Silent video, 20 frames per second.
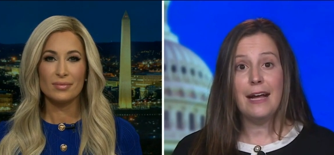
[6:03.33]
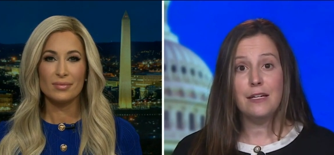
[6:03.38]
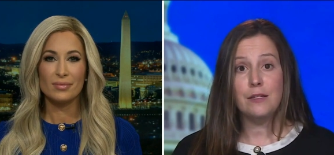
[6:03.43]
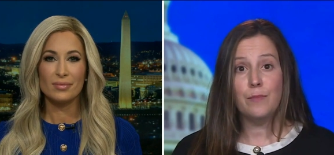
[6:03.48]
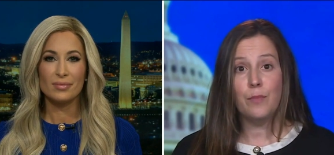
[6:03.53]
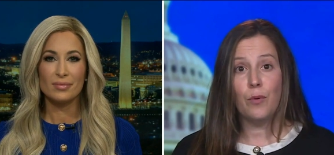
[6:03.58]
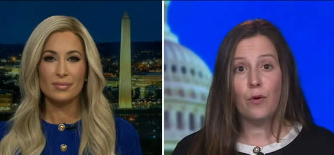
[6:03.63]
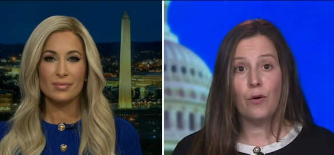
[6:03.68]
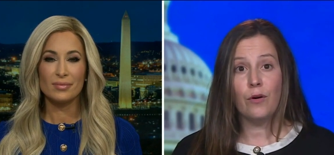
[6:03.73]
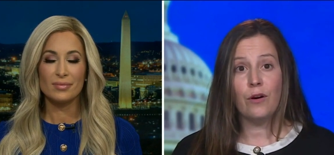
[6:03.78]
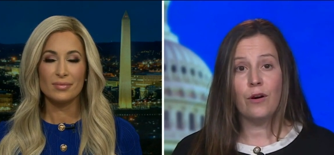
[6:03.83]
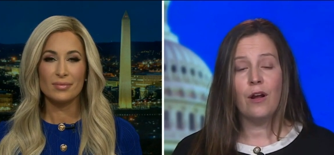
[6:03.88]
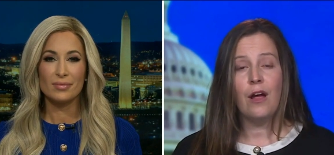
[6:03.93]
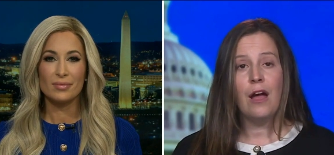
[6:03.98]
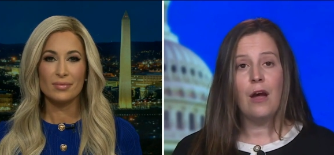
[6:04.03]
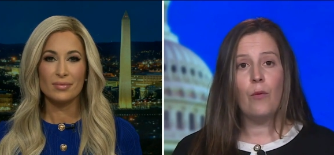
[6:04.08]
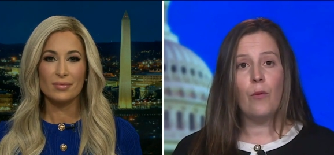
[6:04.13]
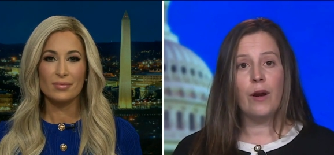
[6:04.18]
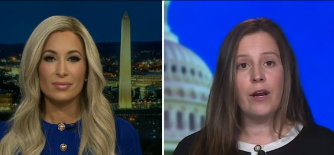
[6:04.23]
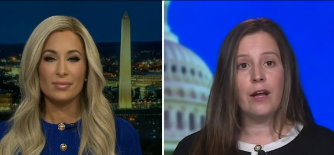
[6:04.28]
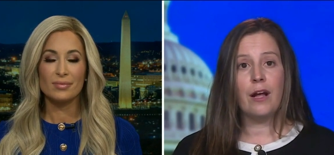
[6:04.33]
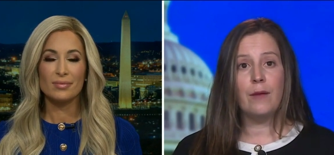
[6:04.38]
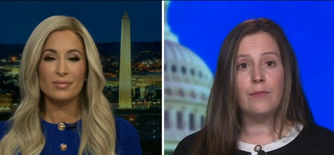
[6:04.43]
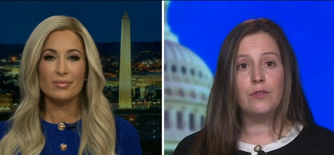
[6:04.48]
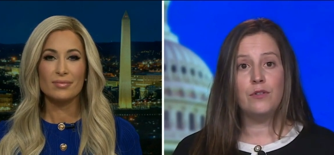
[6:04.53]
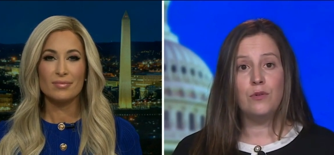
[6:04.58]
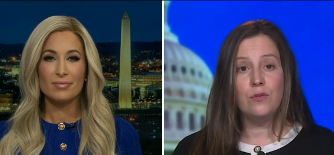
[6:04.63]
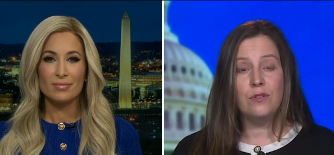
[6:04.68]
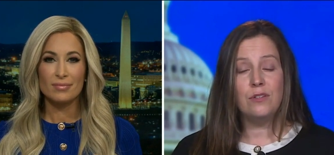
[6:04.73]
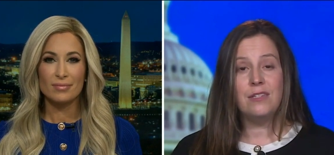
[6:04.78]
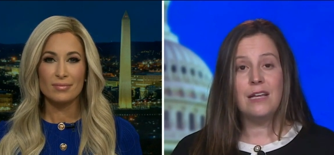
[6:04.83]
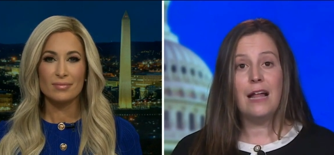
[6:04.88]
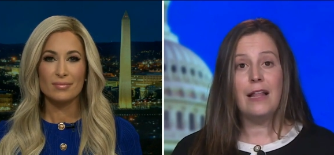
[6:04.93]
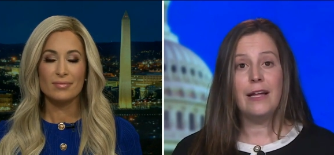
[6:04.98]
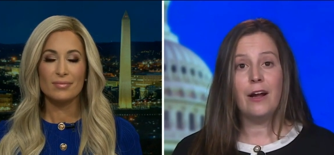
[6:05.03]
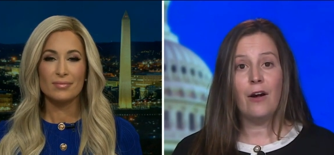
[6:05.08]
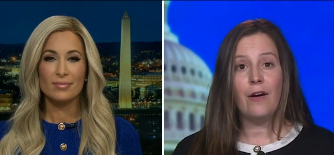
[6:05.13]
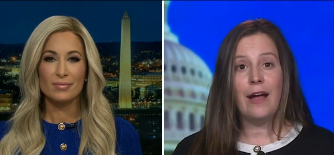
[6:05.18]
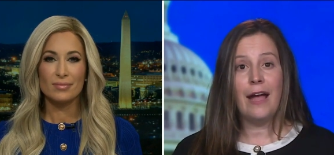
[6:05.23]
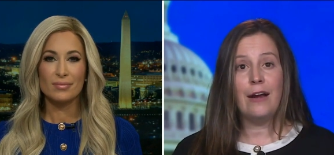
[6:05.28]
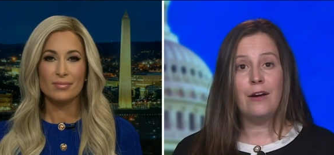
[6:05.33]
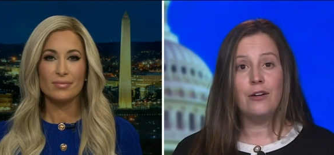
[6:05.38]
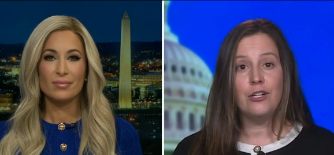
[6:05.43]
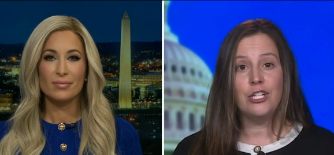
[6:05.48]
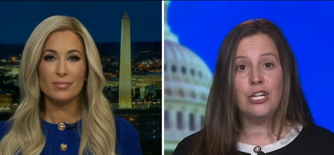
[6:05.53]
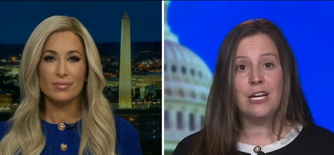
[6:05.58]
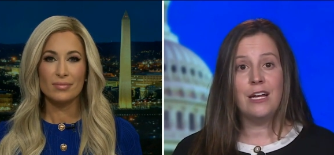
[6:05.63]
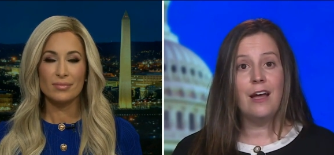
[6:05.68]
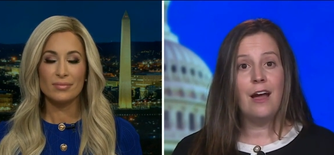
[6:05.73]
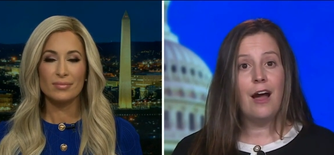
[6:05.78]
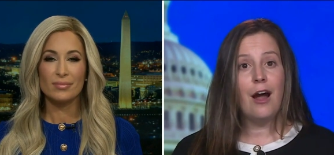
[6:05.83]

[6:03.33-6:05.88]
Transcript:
Speaker 1: exporter when it comes to selling our energy